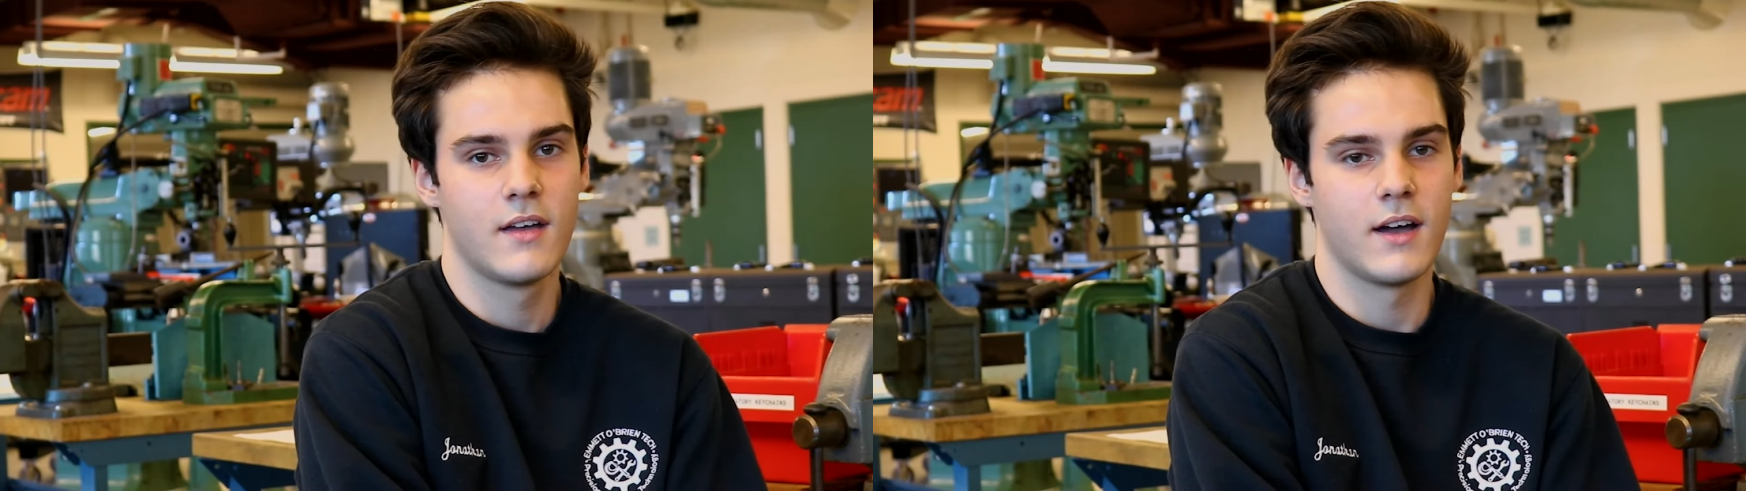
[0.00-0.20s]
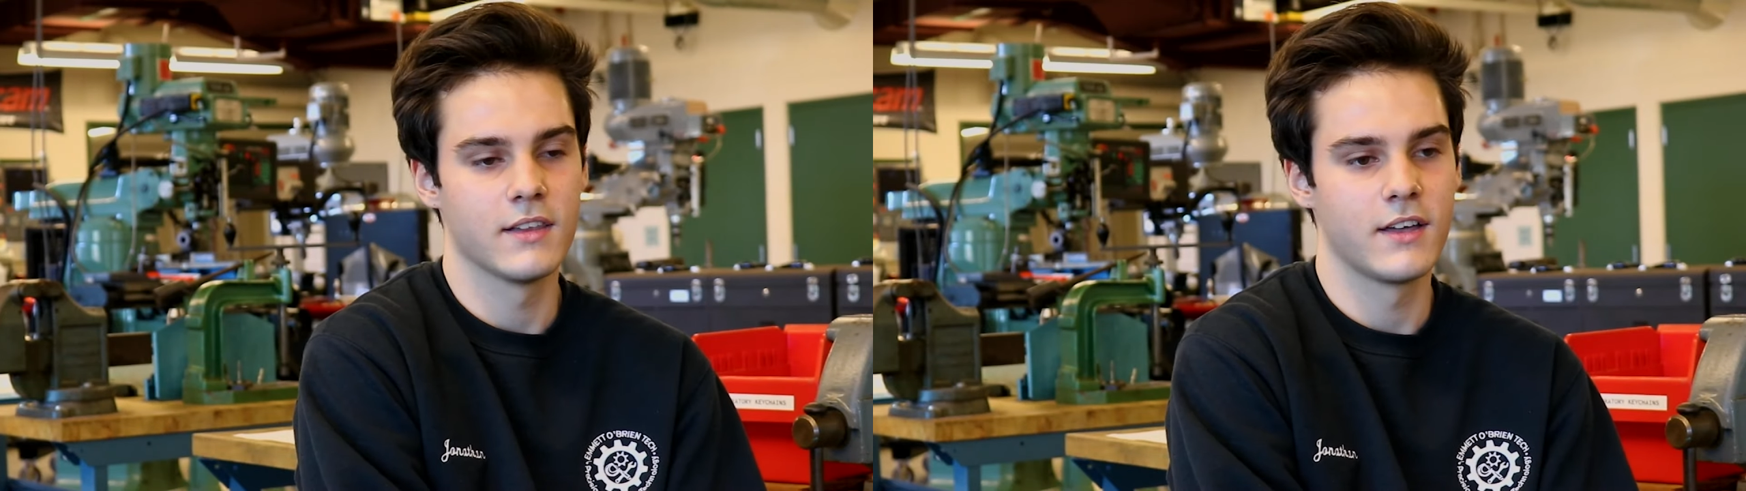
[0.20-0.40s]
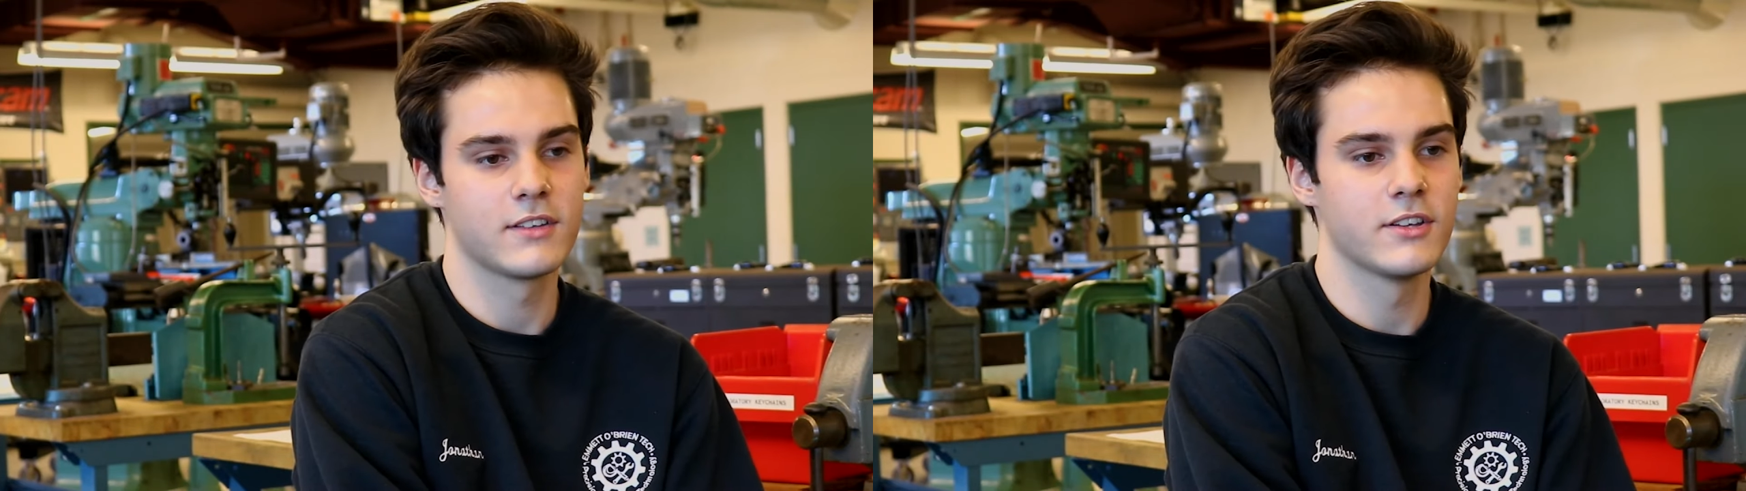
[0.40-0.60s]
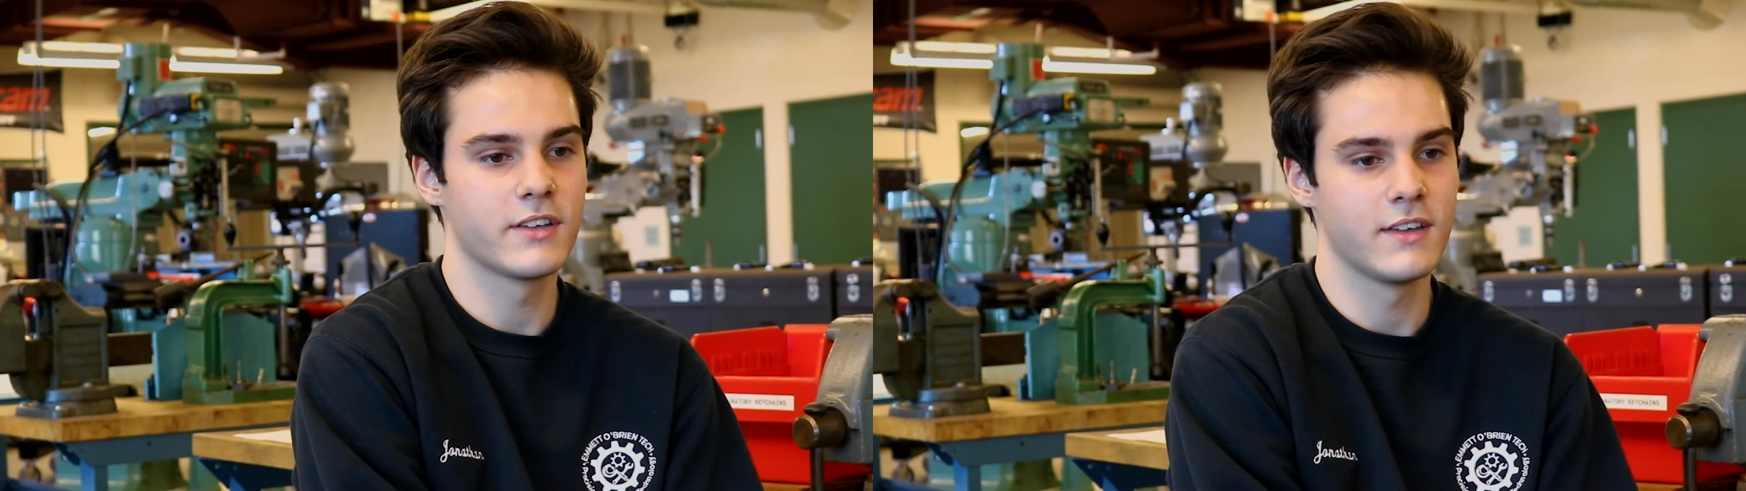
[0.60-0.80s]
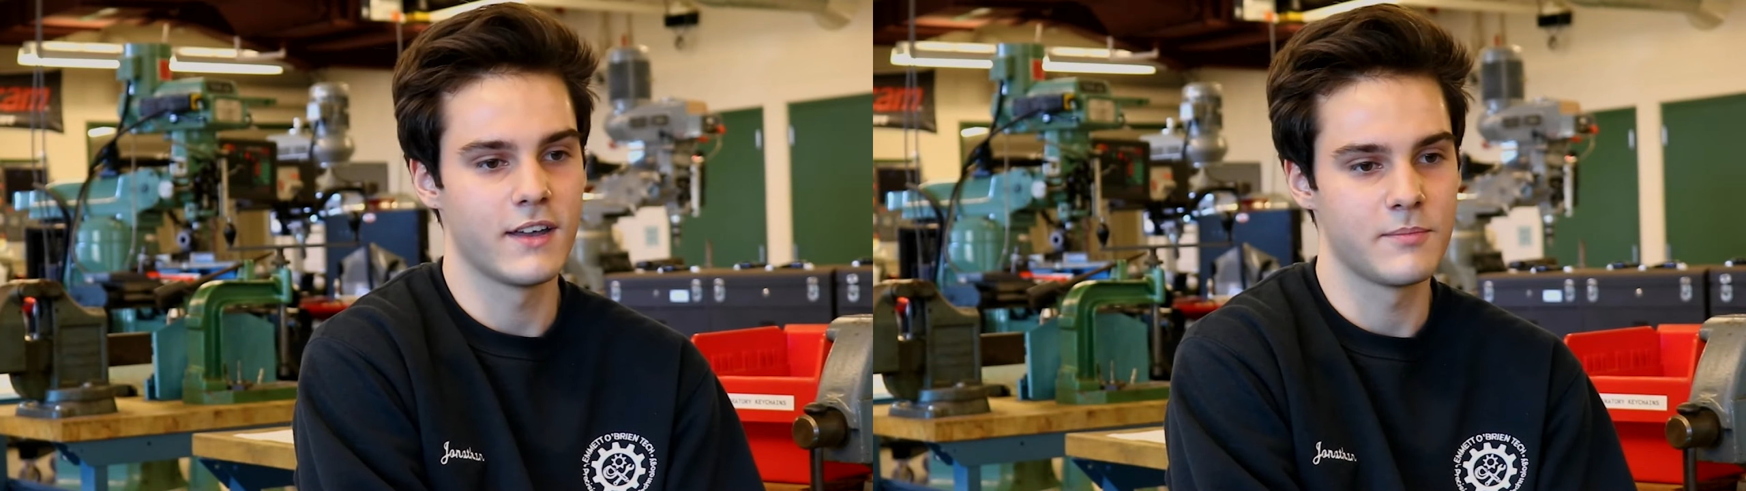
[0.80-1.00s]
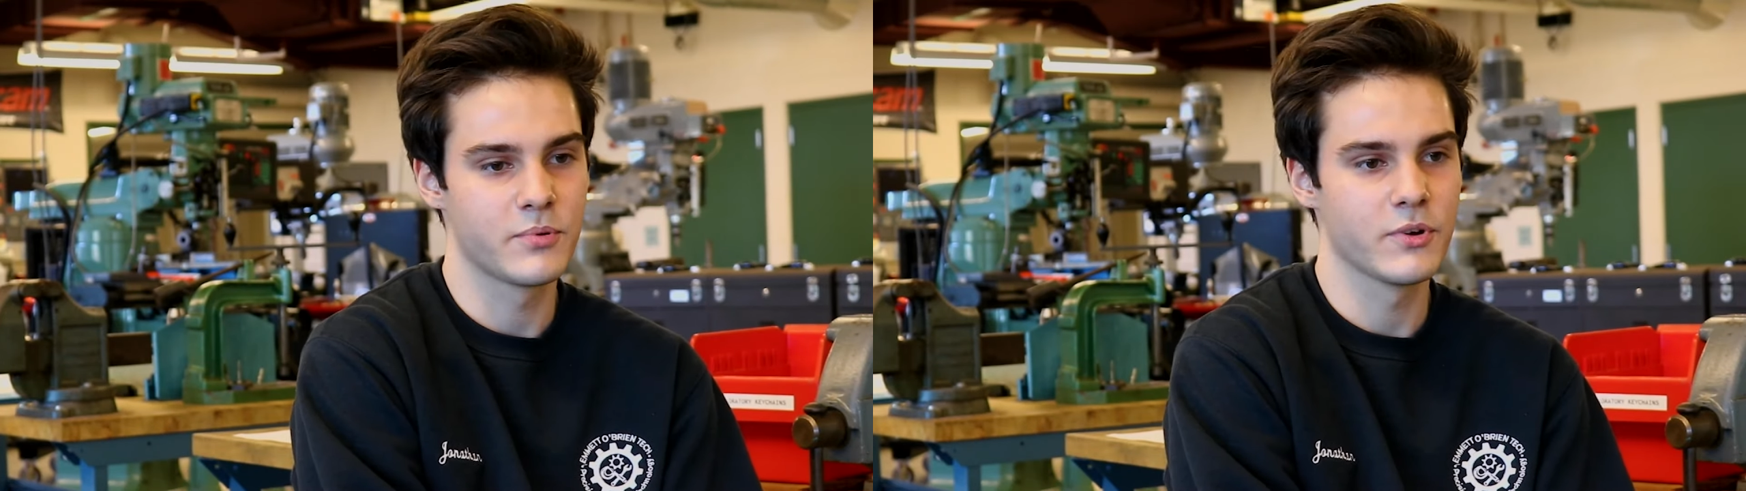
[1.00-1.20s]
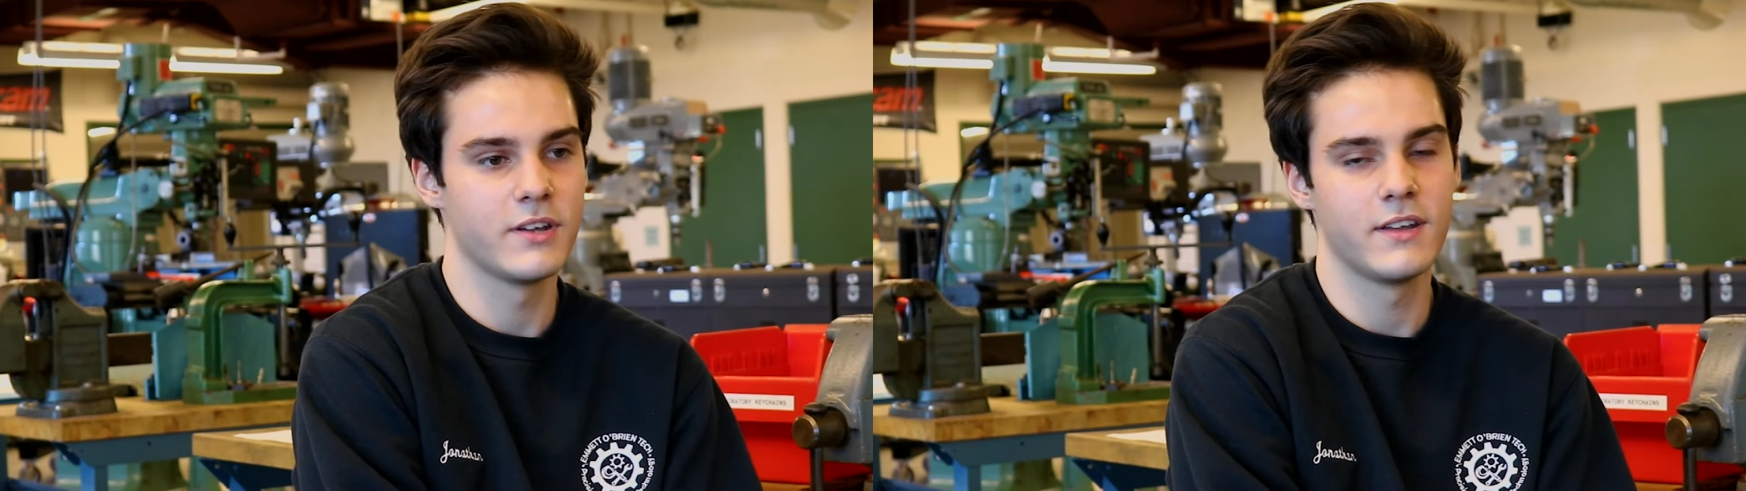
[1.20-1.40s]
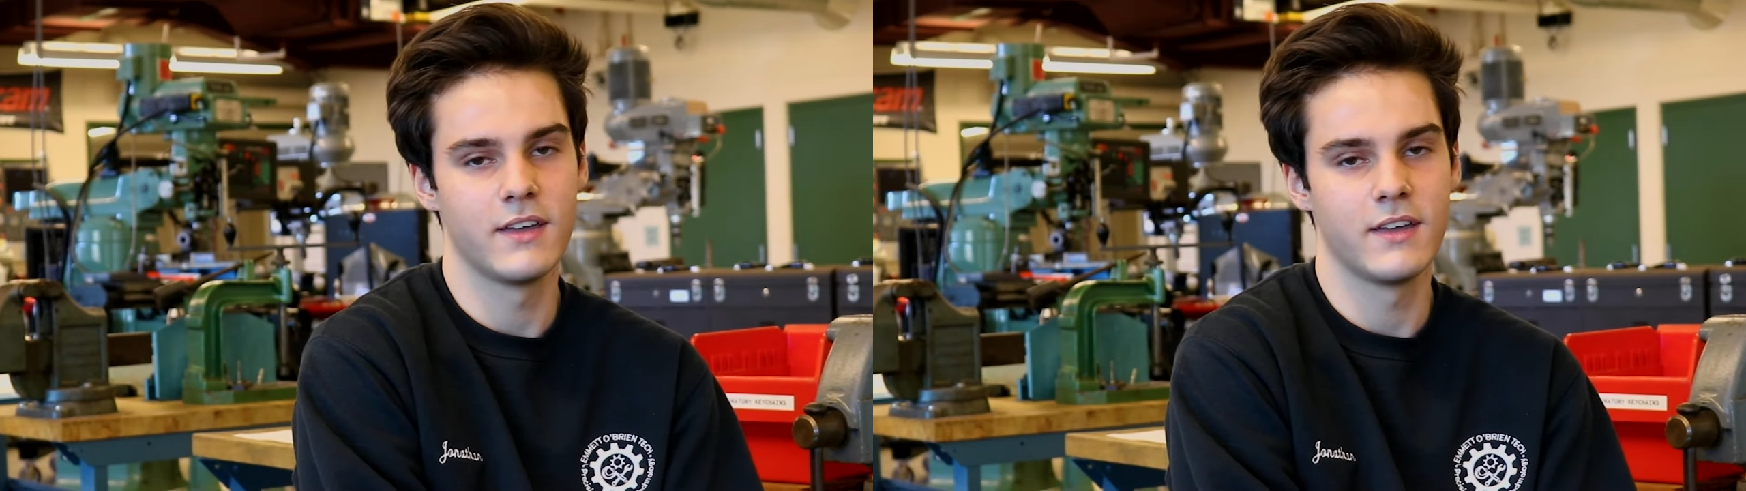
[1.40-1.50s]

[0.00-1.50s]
I like looking at a print